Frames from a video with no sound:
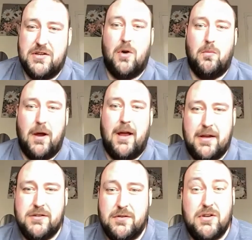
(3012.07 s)
his own work
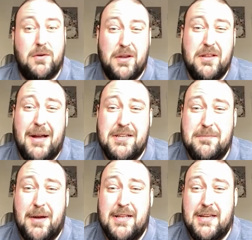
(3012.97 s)
and stuff. So you'd
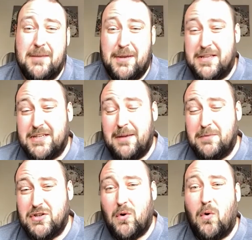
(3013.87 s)
imagine, Paddy, it'd be the same
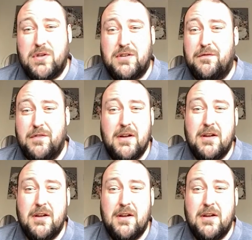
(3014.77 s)
sort of